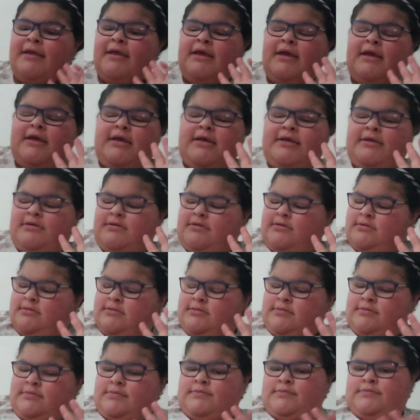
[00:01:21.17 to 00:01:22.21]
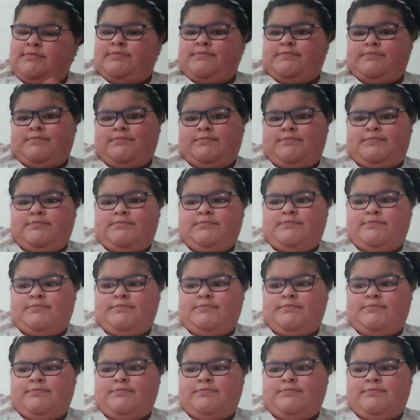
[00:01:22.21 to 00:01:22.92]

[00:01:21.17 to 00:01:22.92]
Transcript: (no one is talking)